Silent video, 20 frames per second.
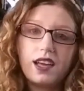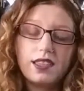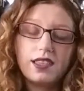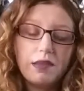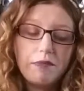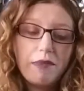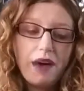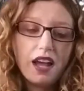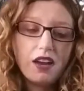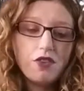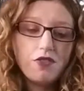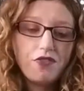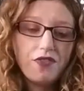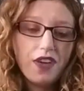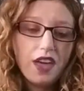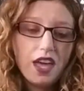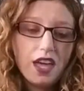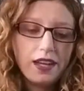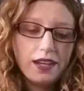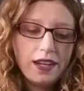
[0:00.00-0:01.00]
The
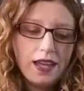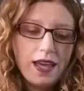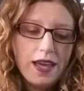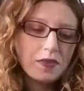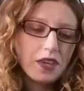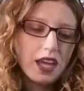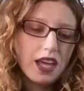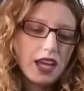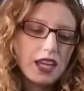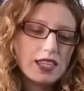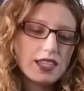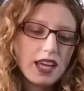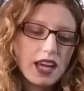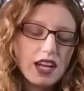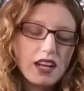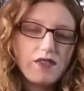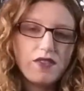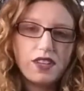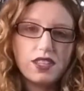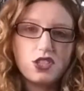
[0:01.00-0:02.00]
monofin, it's
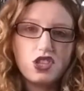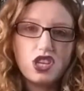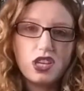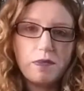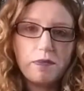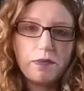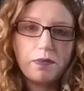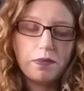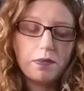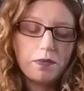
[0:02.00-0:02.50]
kind of a cheap